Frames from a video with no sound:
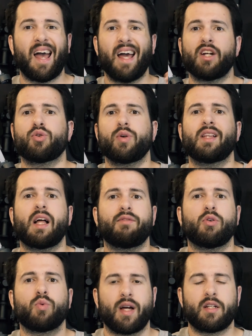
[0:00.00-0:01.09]

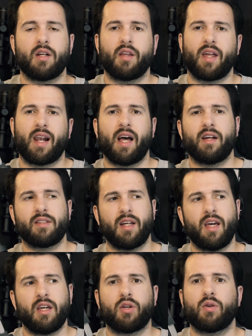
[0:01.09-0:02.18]
entry-level red dot that has
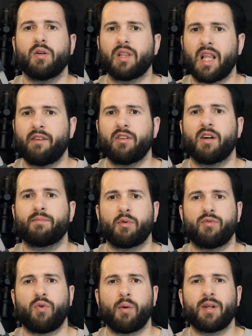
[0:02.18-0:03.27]
a good level of
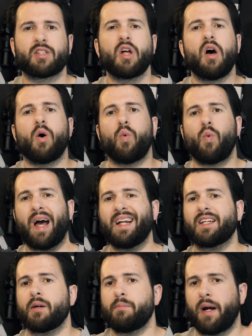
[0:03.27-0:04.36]
performance
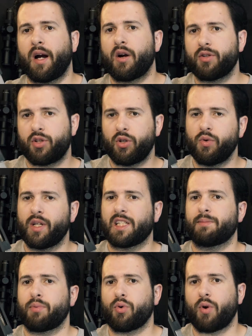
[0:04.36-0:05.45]
when compared to its
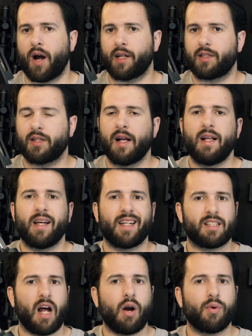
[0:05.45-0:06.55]
price.
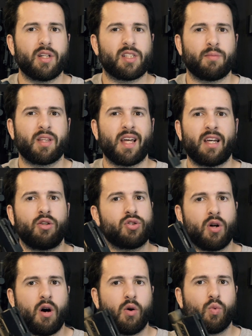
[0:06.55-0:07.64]
It's not really something that you
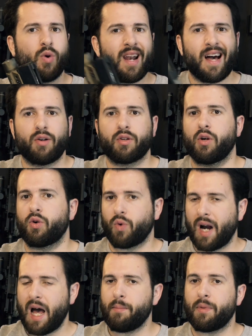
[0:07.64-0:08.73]
should all run out and go
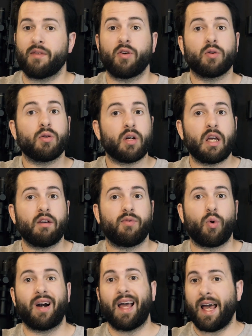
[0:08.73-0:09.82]
grab, but if you're looking
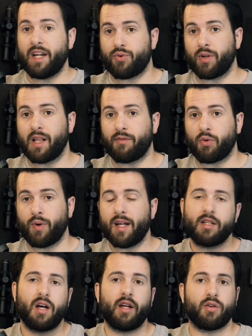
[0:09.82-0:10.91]
for an entry-level red
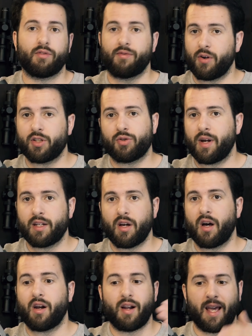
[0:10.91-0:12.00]
dot, your first red
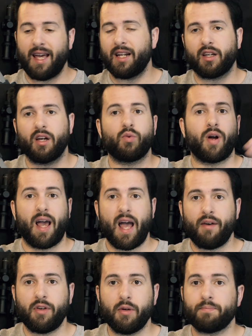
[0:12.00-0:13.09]
dot on a handgun, what
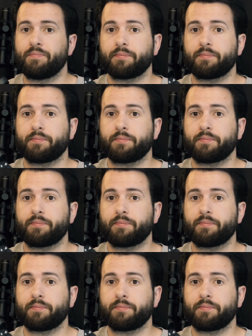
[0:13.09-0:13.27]
have you,